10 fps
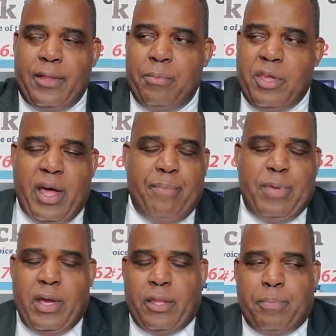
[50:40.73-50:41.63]
there'll
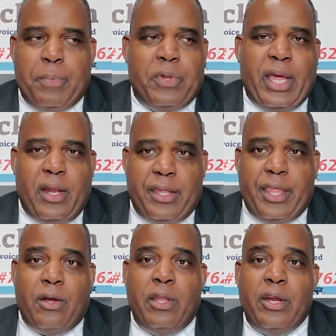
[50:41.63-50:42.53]
be other people that
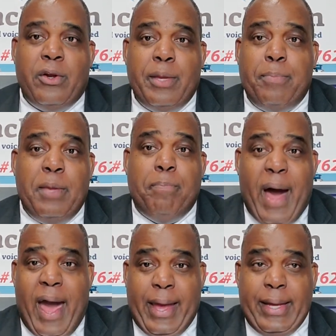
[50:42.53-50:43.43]
they'll literally be
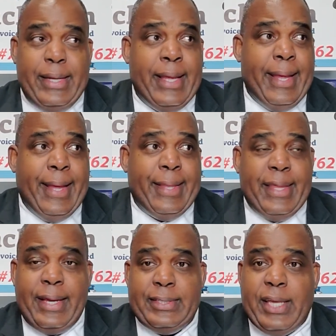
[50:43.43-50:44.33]
buying
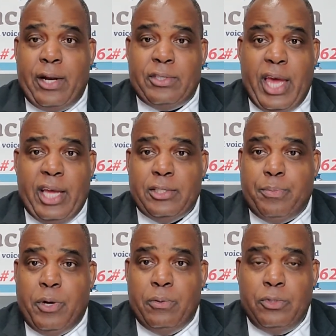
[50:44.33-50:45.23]
things that are
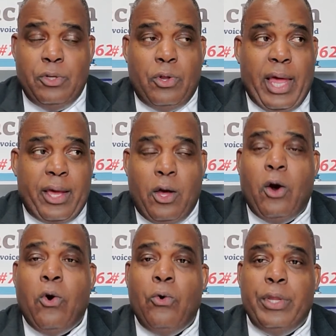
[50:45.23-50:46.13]
tangible, like
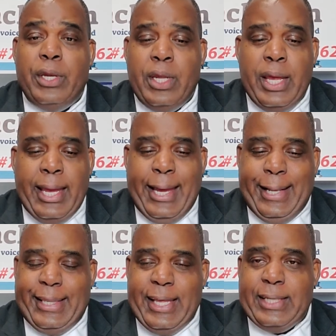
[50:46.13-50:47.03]
gold
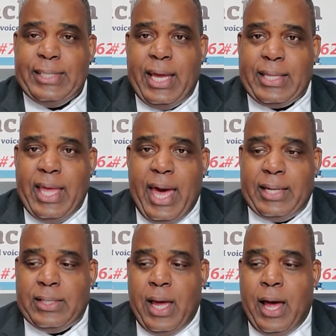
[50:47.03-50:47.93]
and things like
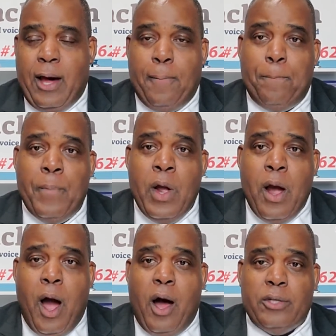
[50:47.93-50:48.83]
that.
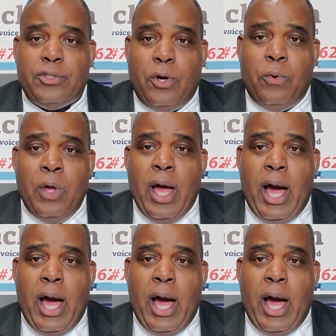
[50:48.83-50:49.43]
Also,